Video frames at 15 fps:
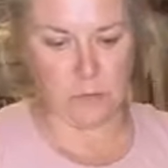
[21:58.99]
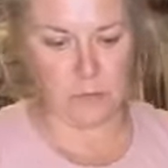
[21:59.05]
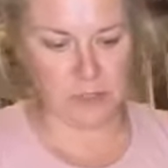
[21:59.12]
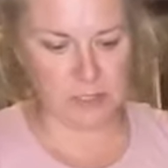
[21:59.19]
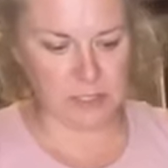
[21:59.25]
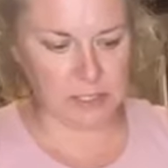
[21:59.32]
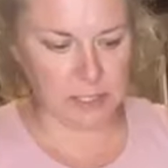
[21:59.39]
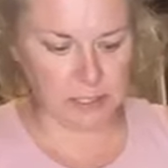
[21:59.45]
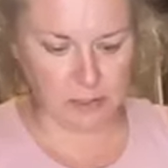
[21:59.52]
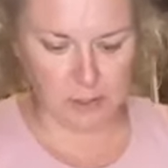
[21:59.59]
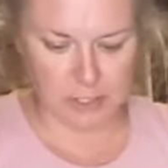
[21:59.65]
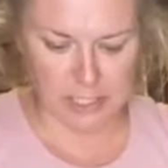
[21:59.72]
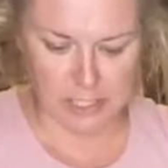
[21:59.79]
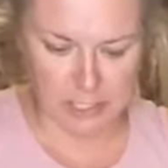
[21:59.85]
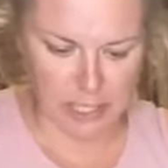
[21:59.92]
And we'll stick
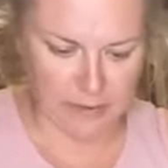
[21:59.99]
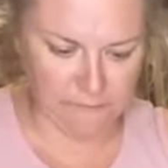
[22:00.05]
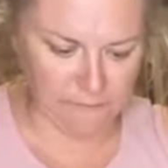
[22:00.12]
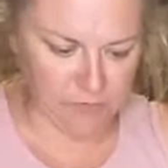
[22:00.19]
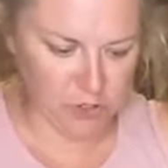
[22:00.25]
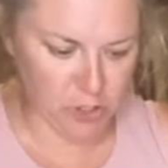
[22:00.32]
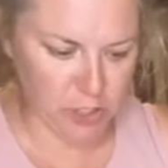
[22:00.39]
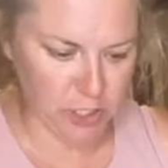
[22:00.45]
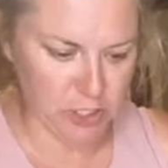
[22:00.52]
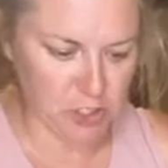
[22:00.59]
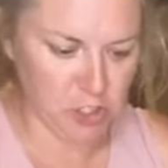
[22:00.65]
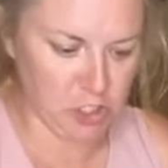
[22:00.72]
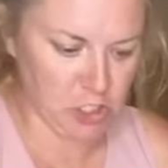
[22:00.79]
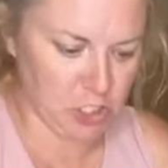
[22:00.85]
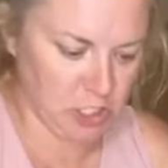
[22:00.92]
our key lime
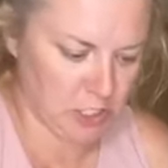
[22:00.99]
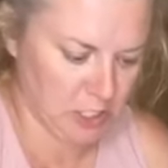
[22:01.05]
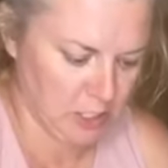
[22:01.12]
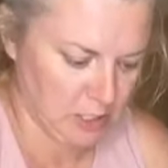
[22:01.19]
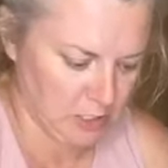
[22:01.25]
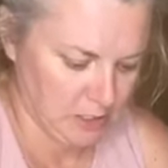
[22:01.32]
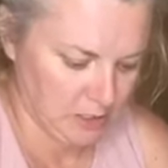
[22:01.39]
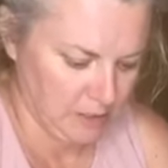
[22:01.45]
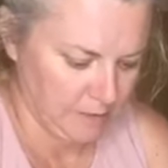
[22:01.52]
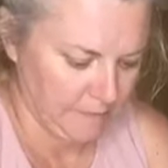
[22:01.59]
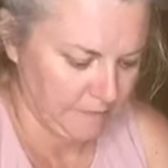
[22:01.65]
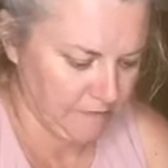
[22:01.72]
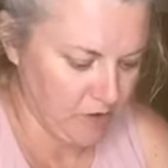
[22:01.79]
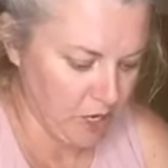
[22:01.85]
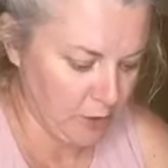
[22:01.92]
fudge
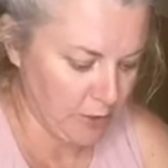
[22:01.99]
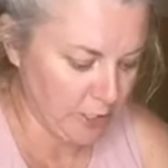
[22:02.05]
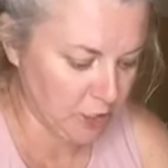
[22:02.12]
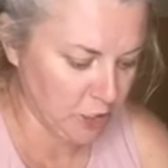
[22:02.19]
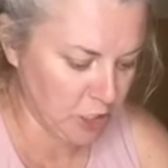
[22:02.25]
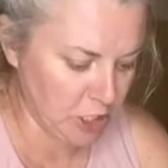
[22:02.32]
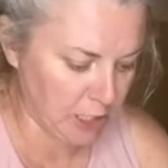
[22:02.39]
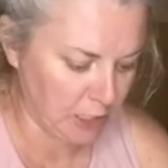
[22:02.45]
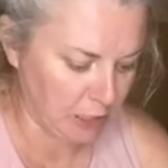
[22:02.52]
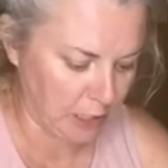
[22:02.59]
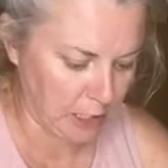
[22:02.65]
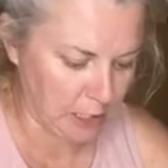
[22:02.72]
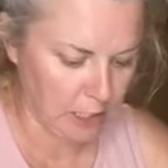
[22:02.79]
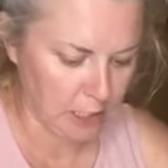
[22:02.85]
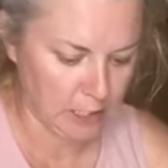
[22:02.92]
very
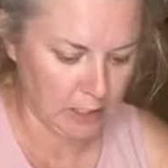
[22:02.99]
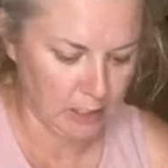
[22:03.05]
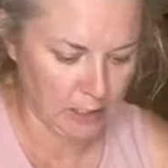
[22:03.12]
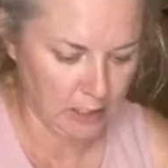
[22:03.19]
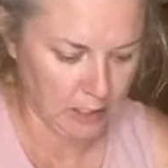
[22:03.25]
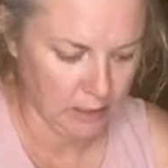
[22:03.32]
gently